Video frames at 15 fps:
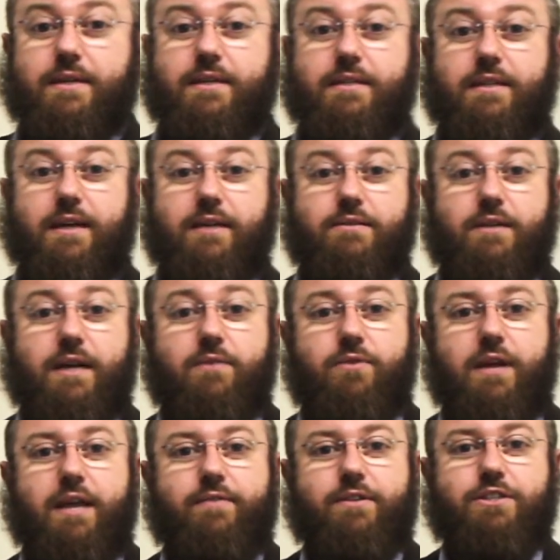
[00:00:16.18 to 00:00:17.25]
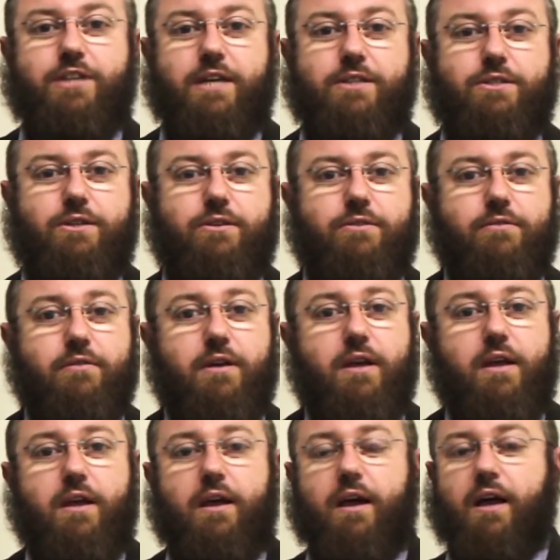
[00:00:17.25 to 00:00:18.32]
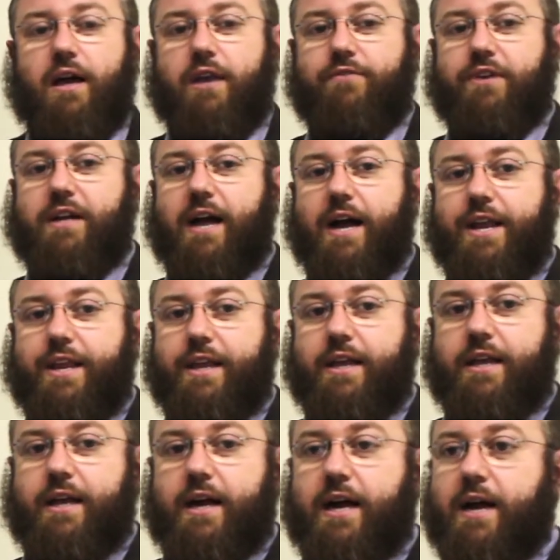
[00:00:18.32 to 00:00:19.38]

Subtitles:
and today I want to have a chat to you regarding